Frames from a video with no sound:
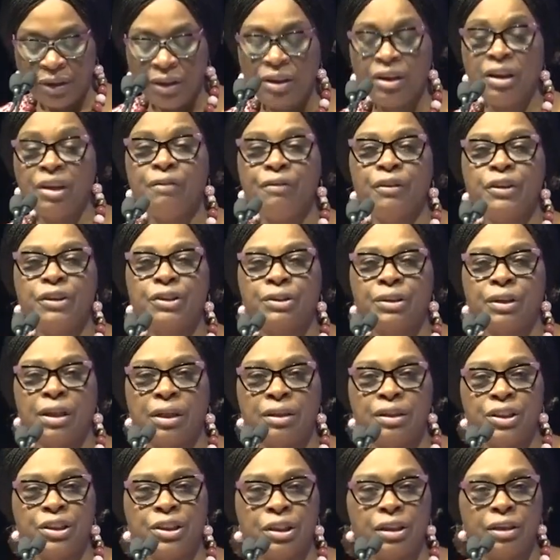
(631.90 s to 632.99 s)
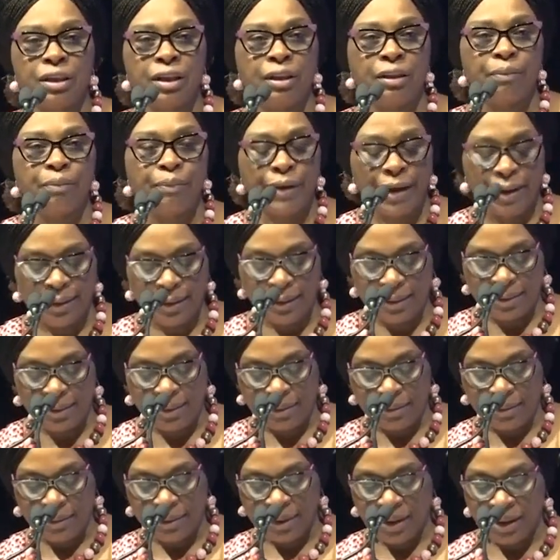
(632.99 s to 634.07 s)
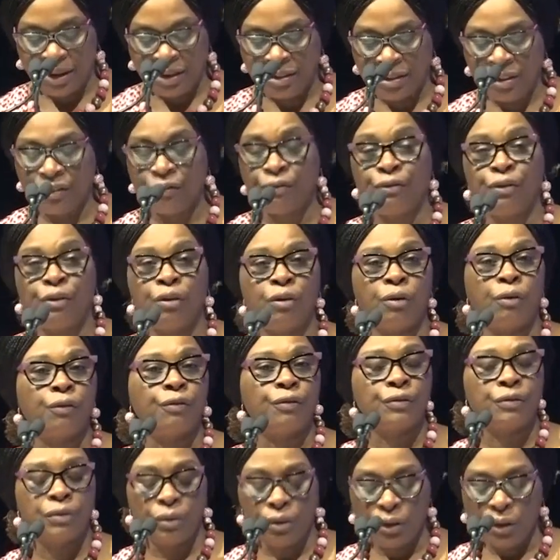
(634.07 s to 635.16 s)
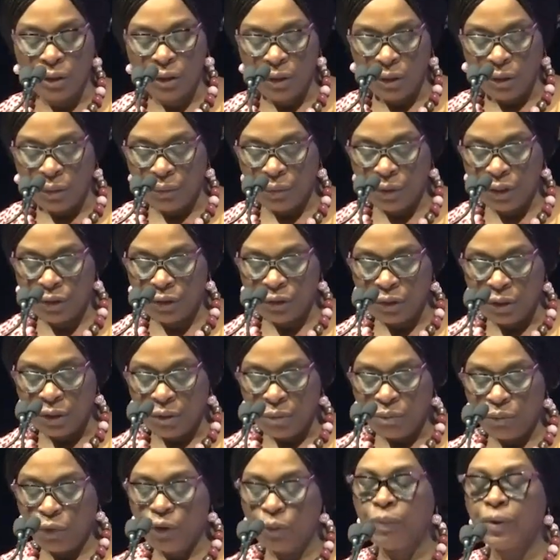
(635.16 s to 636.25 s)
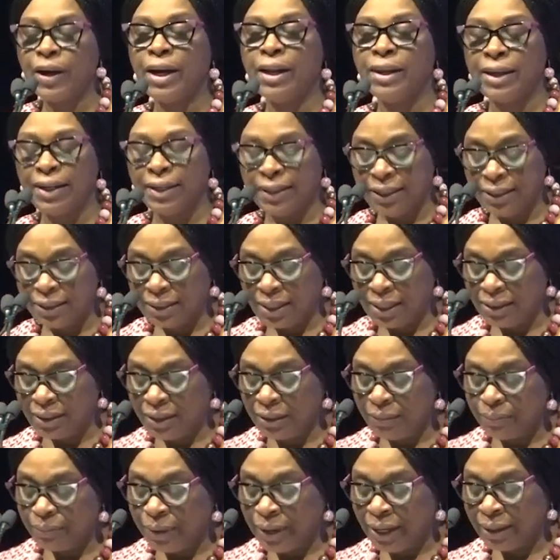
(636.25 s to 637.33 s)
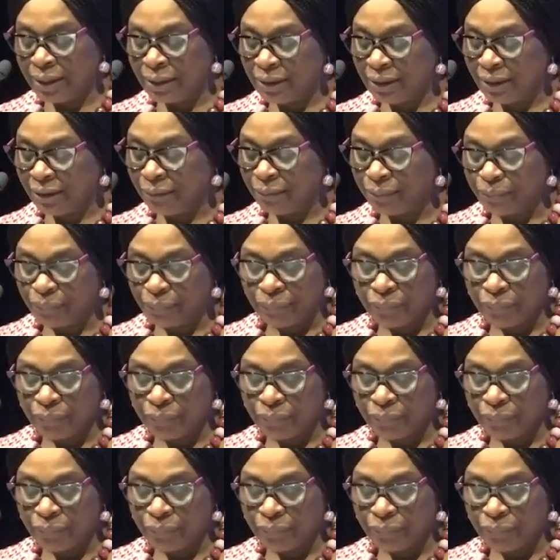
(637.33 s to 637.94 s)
Even traditional banking has evolved with mobile and internet banking.